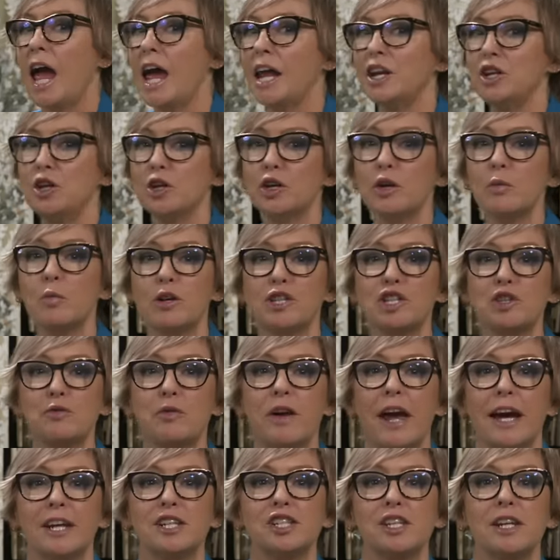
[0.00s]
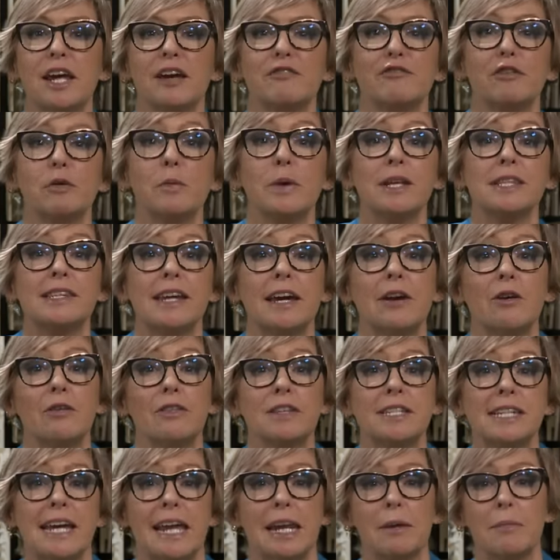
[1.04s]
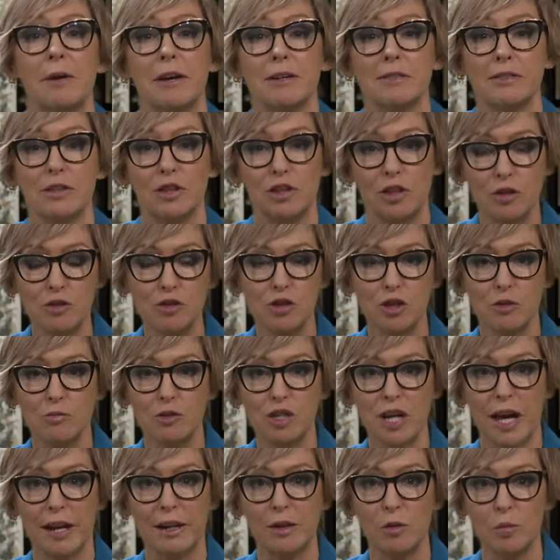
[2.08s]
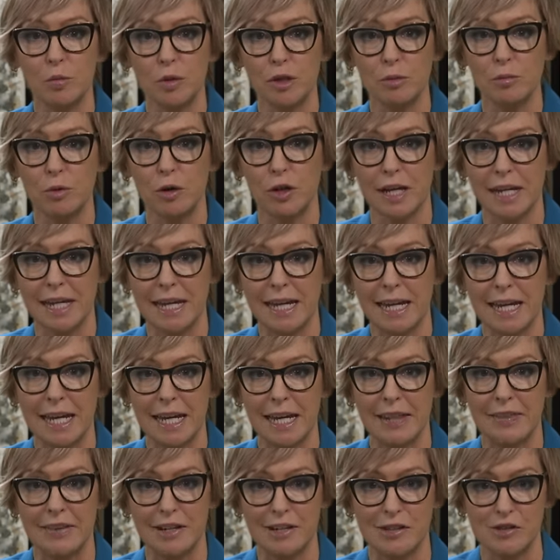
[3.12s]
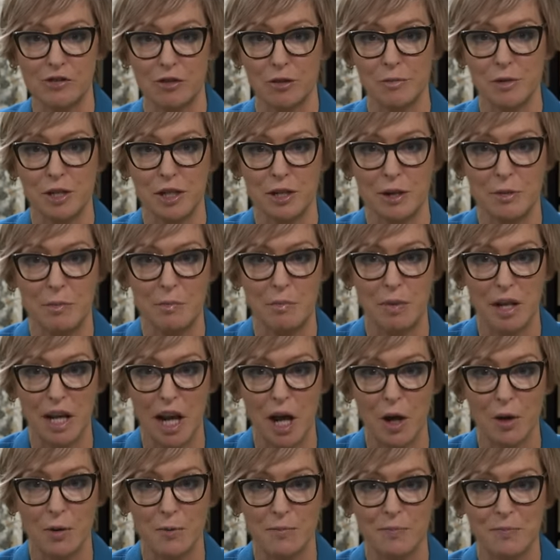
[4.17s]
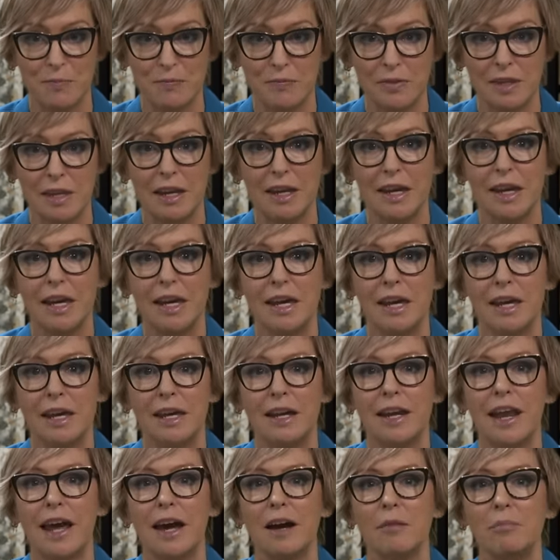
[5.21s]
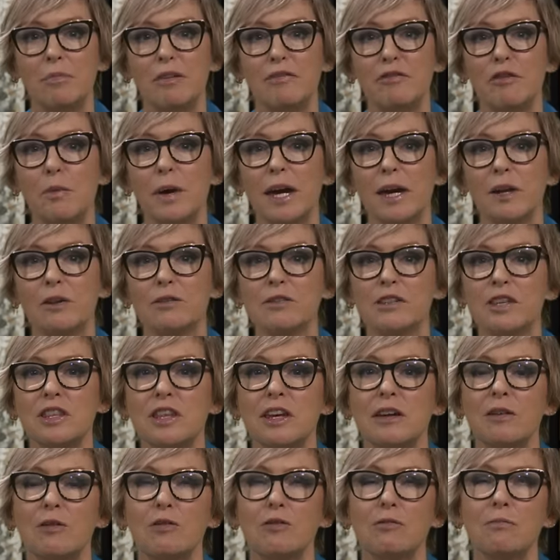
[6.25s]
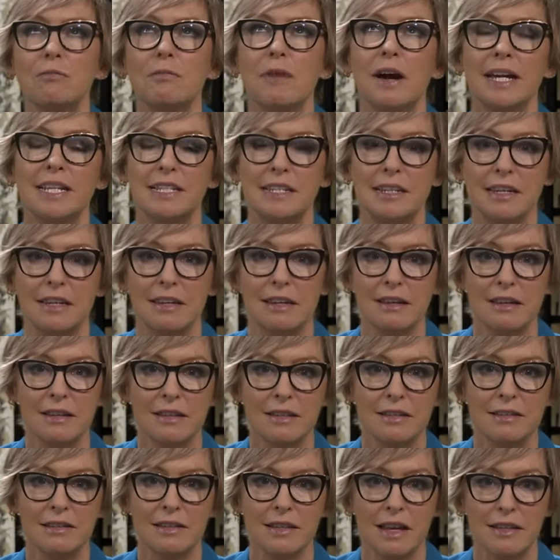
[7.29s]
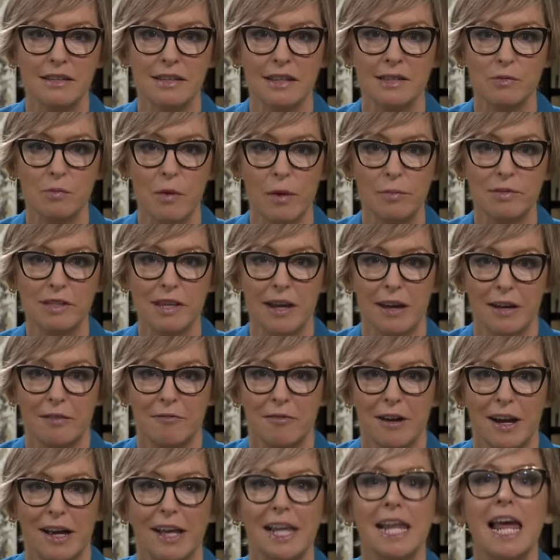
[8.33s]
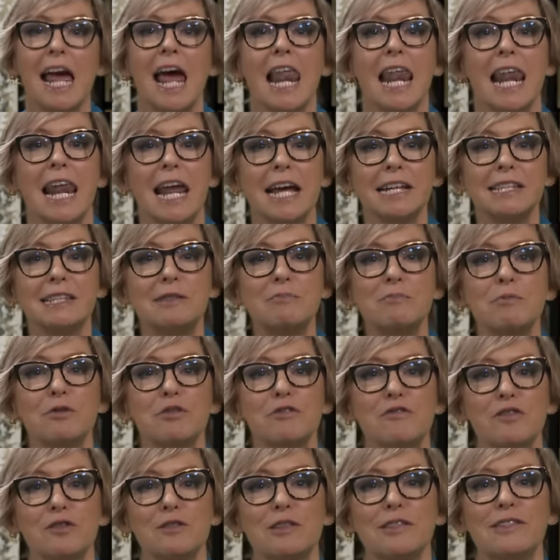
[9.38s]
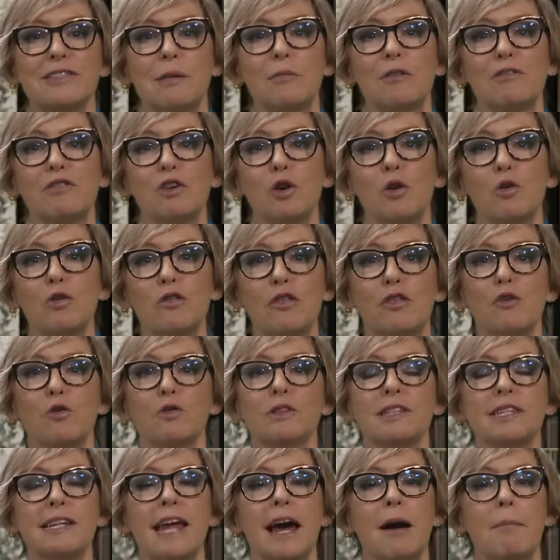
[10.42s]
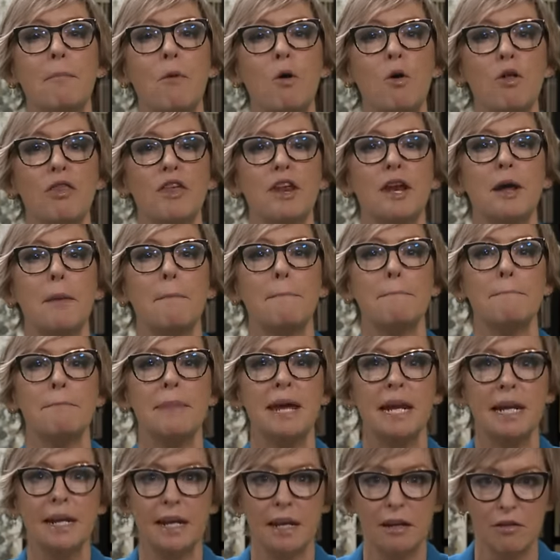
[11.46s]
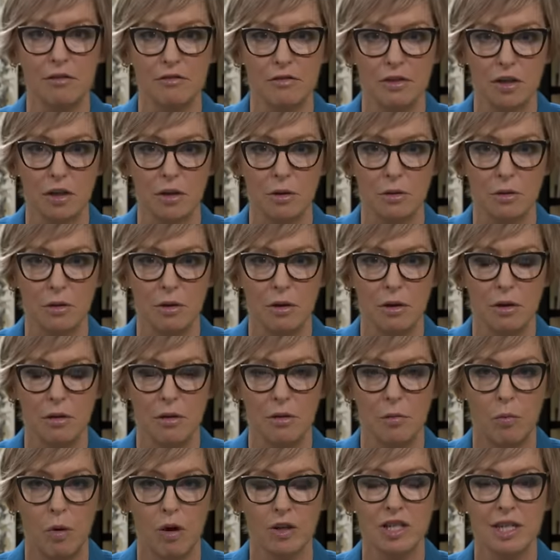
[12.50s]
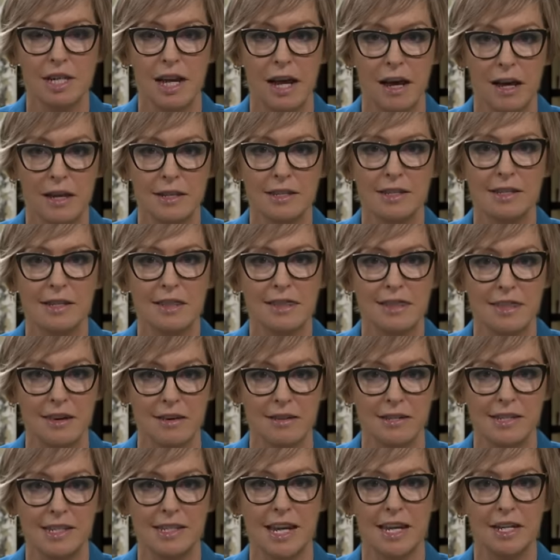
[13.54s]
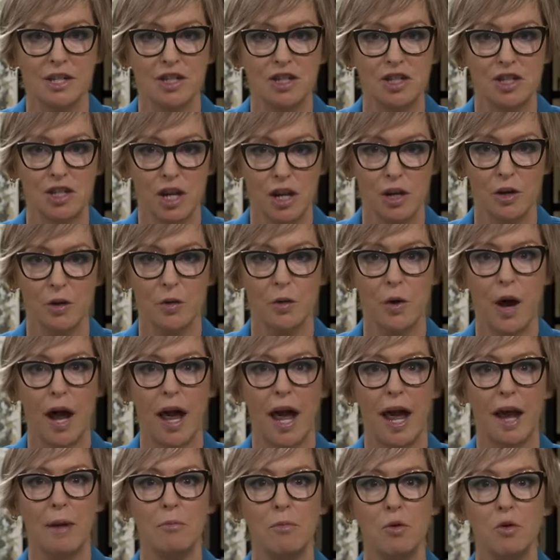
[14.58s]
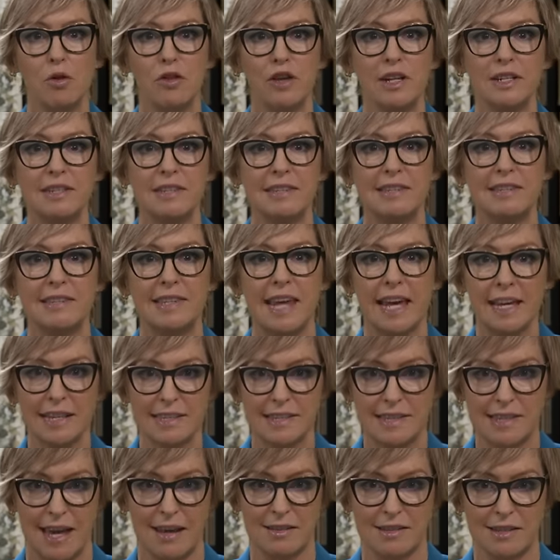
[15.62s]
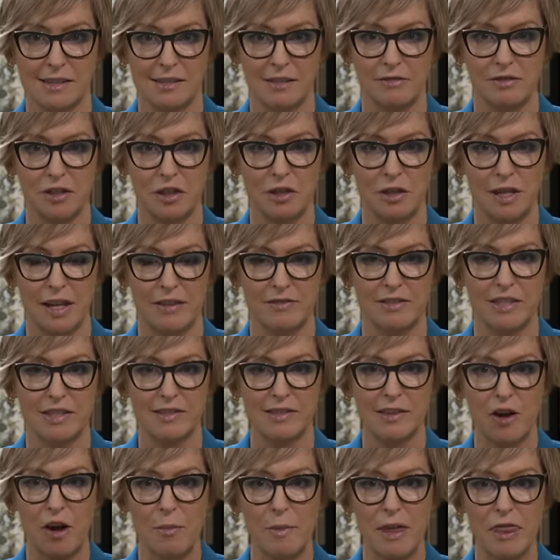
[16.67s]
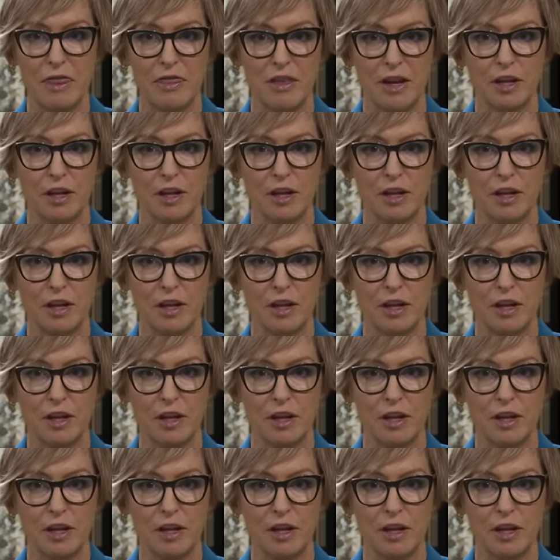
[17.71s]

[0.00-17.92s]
And you can watch the reaction every Wednesday on the Daily Mail's YouTube channel. We'll put a link in the description below. Now, before we get onto the almighty Sussex website round, let's move on to some of your thoughts. Now, more than a million of you watched last Thursday's show, and more than 6,000 of you left us a comment.